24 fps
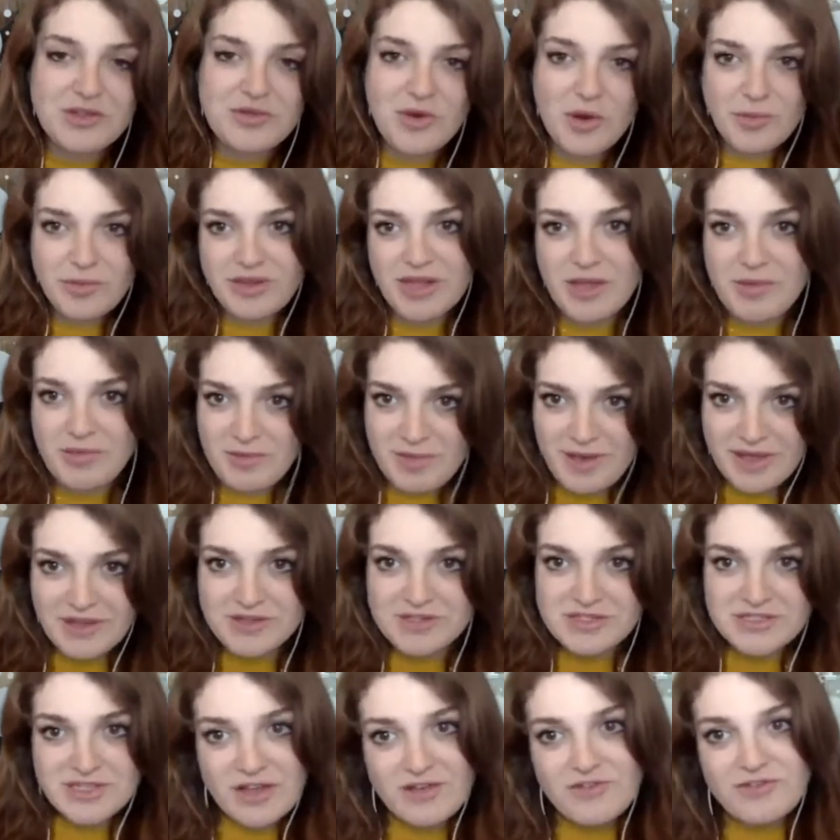when you open
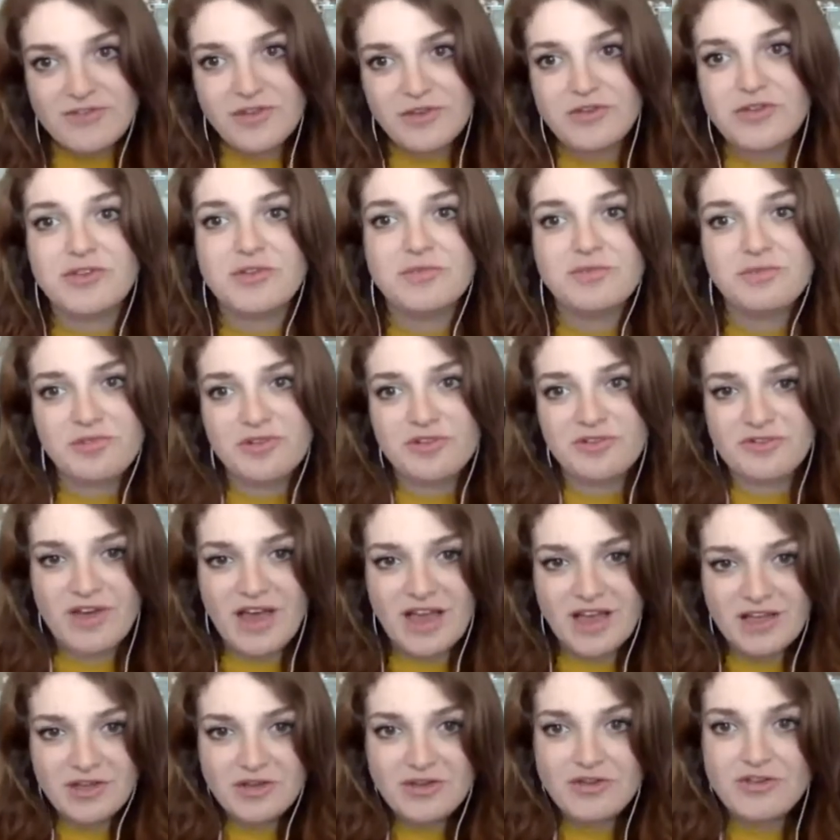up about yourself, though, you're
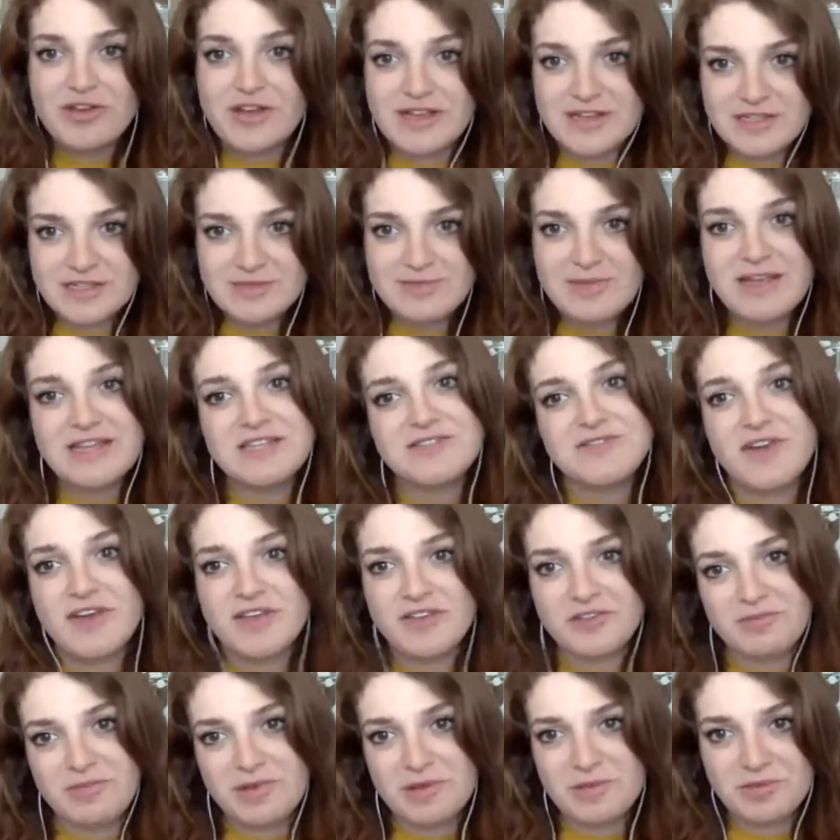creating
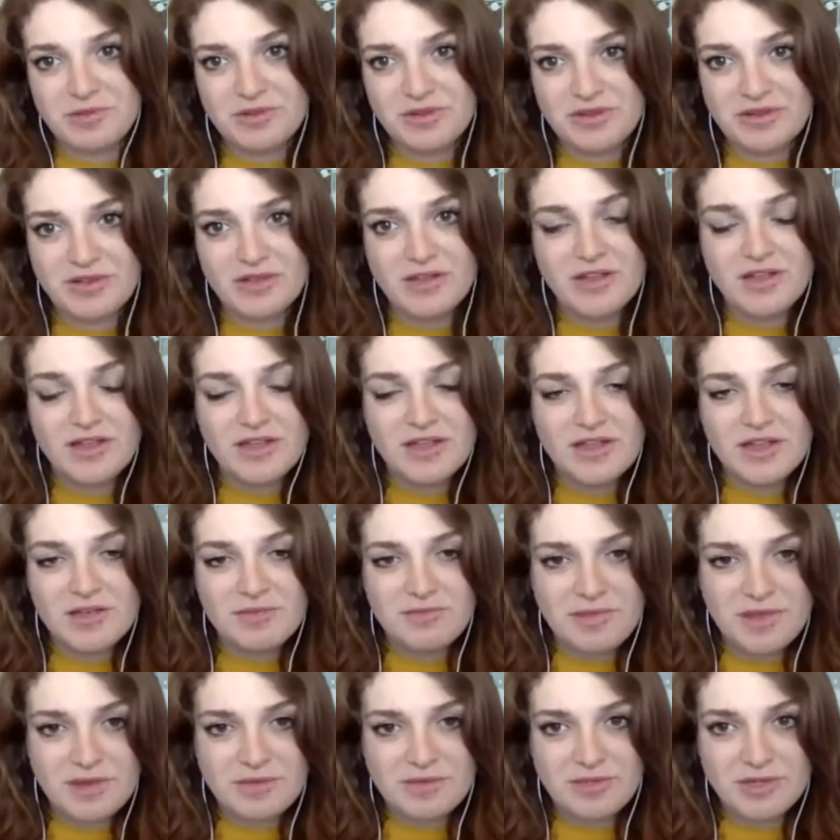space for other people to
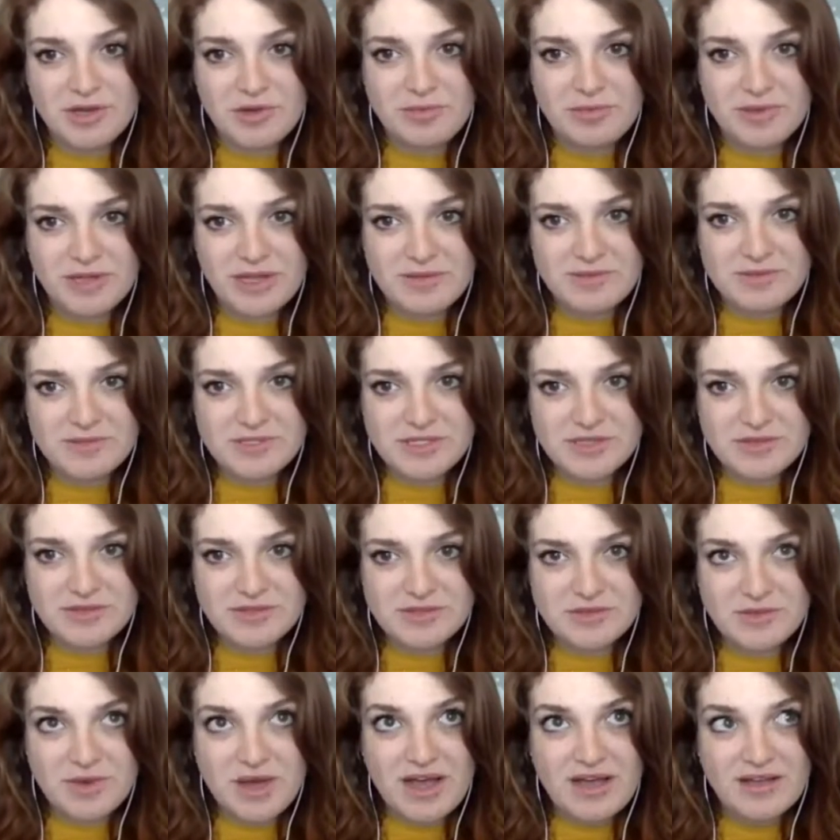be able to open
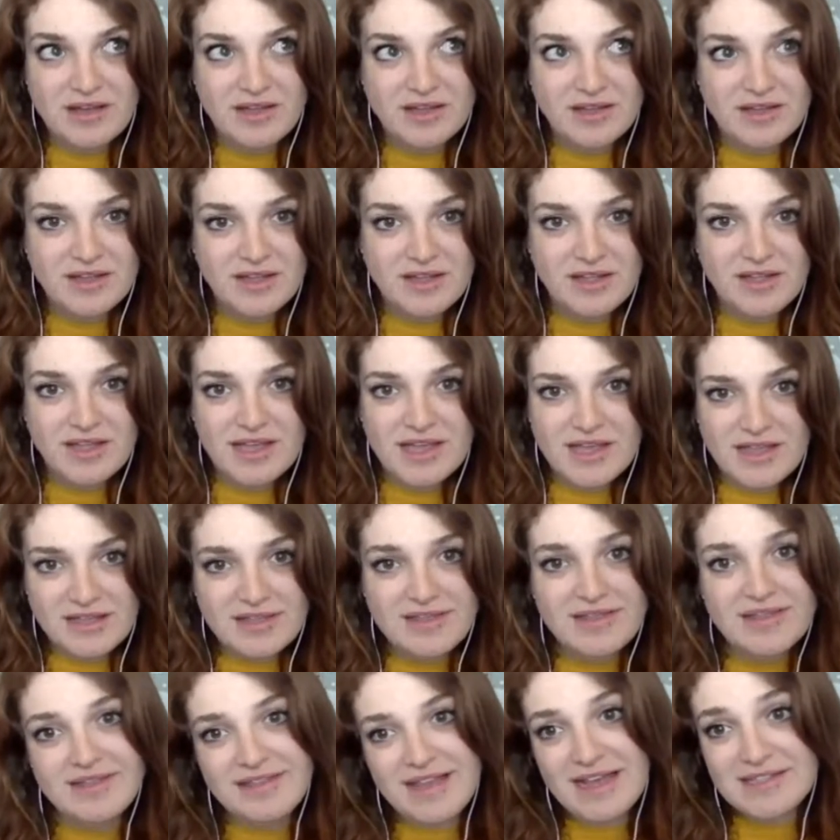up to you as well.
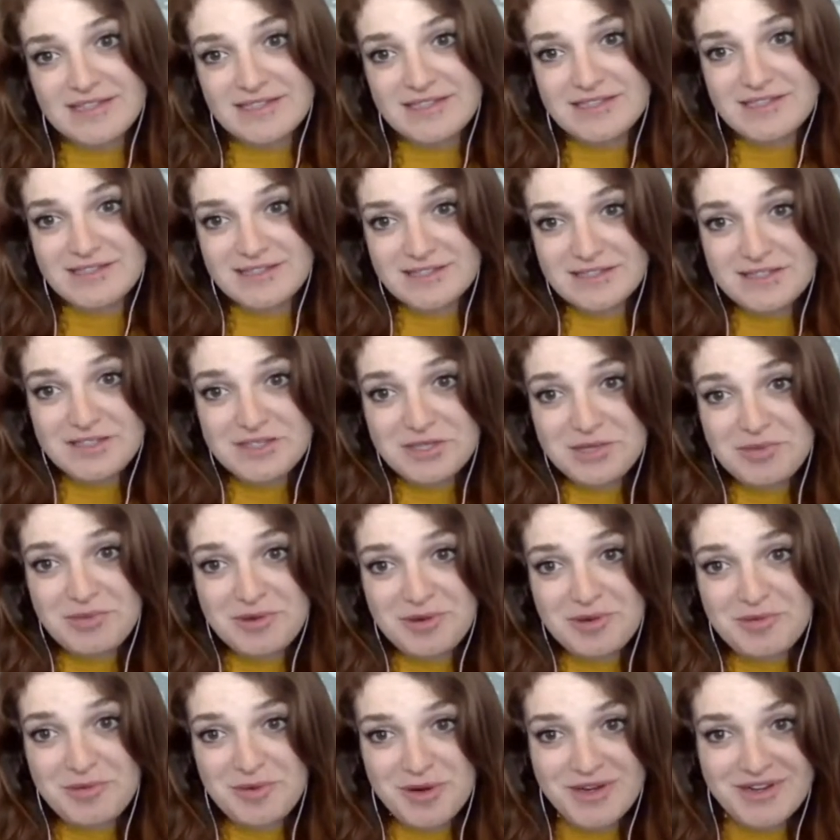And I think that's
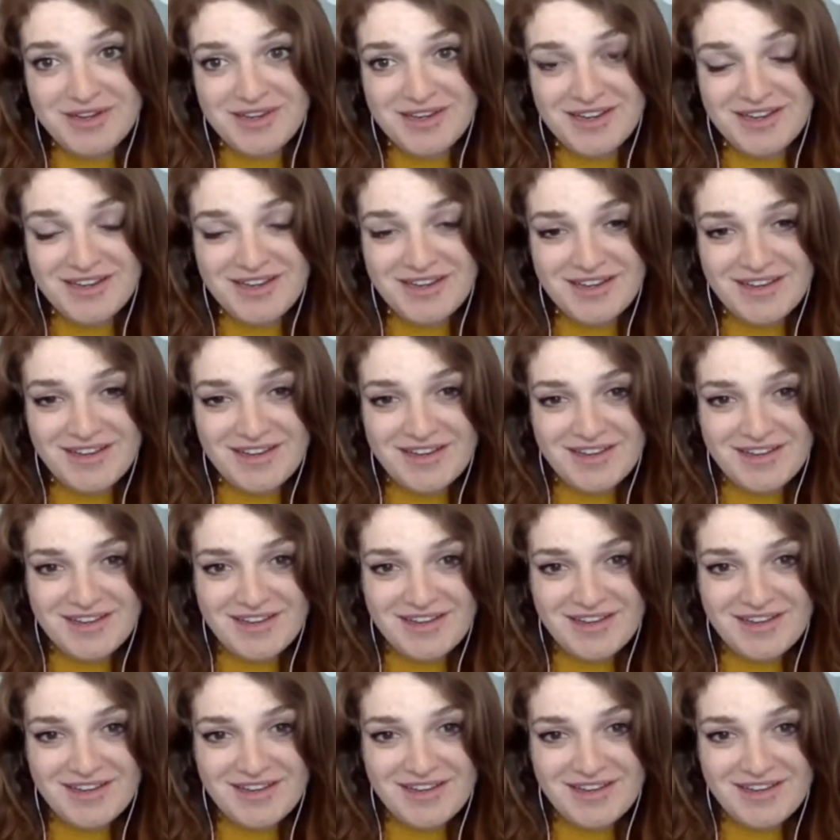super important.